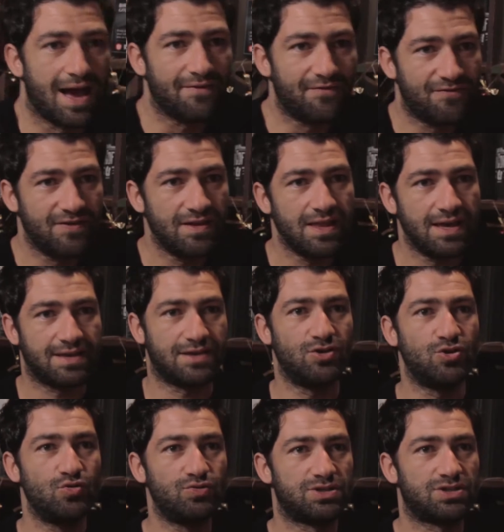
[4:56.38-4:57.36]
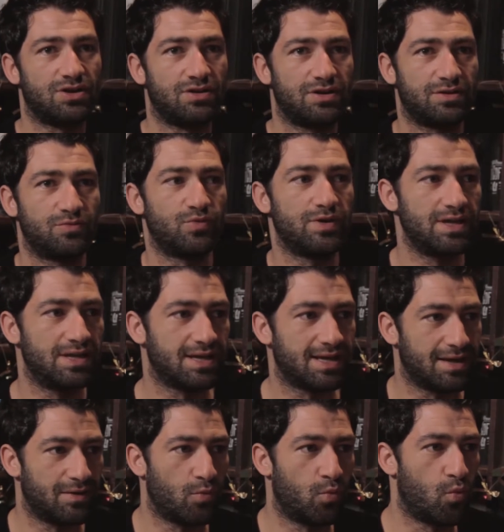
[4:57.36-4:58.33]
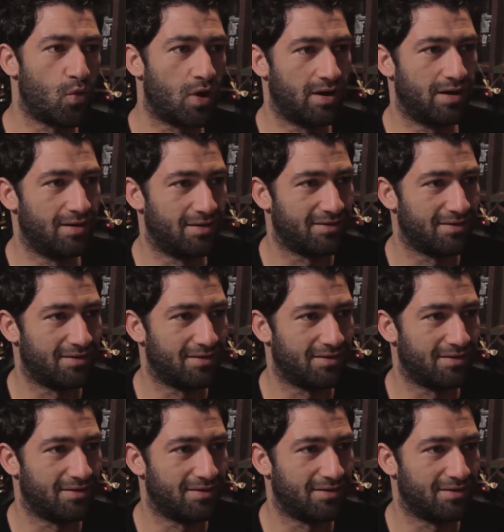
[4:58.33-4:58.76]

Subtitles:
I feel like you started reading at 1.